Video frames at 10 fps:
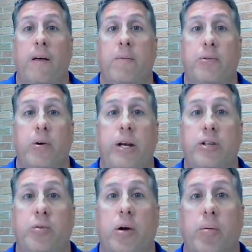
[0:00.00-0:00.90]
Um, so
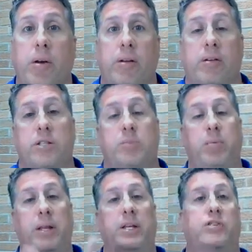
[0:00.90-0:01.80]
here's where I'm going to
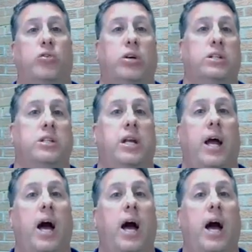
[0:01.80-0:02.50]
spin this for us today.